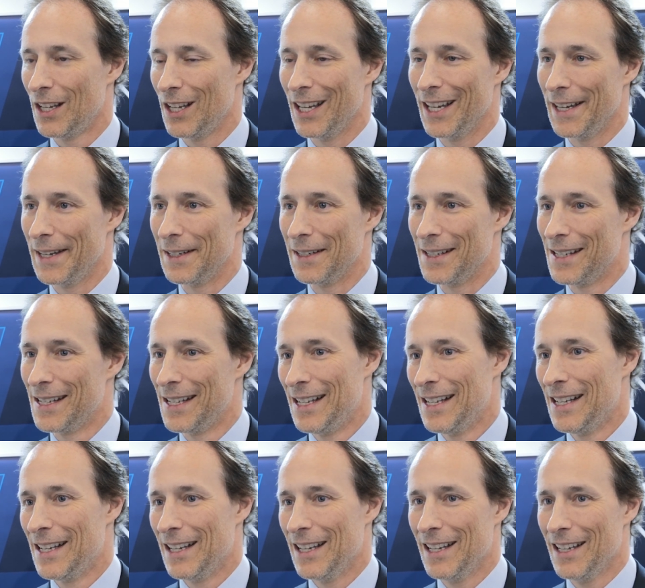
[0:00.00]
And,
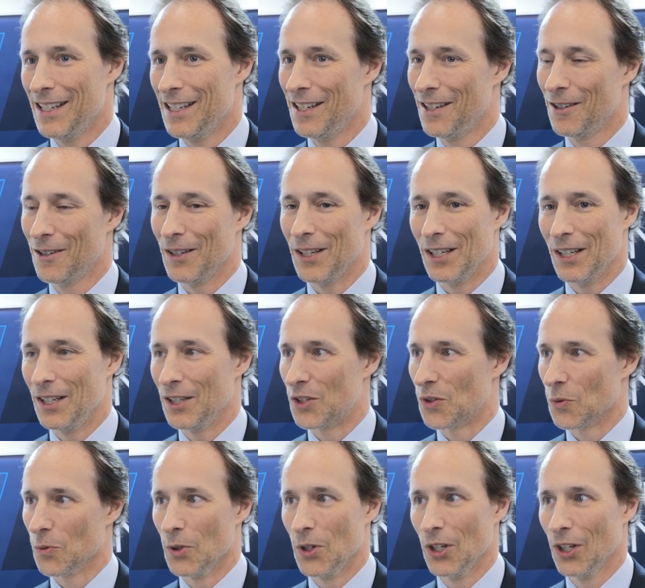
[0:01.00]

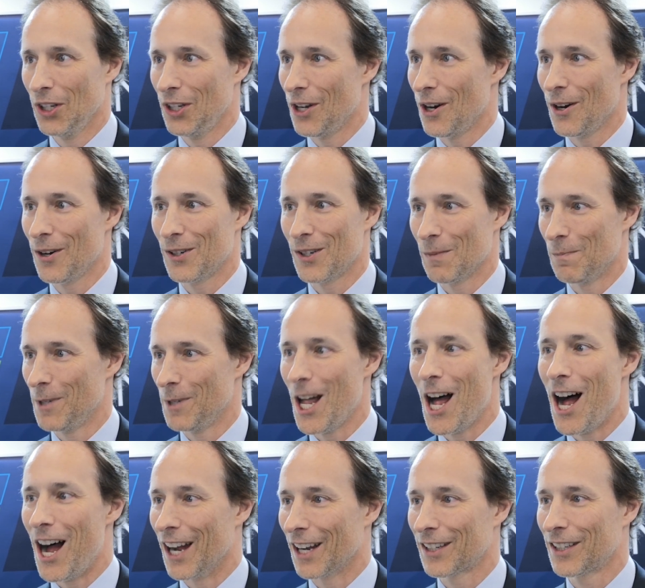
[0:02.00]
it's really hard to
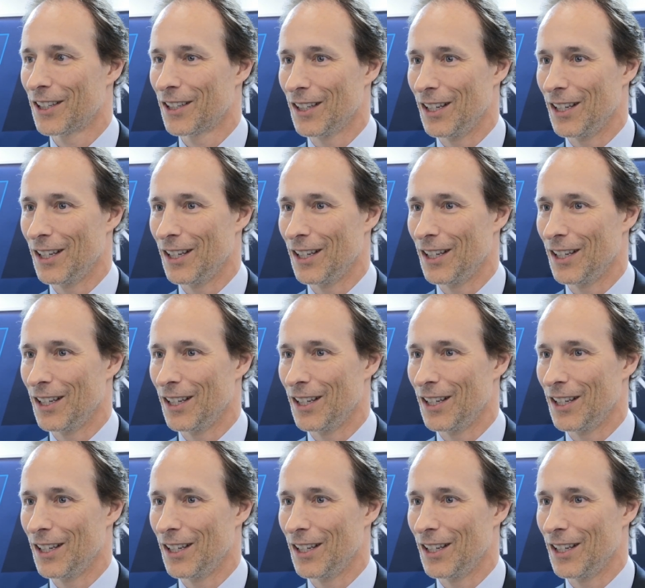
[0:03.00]
block.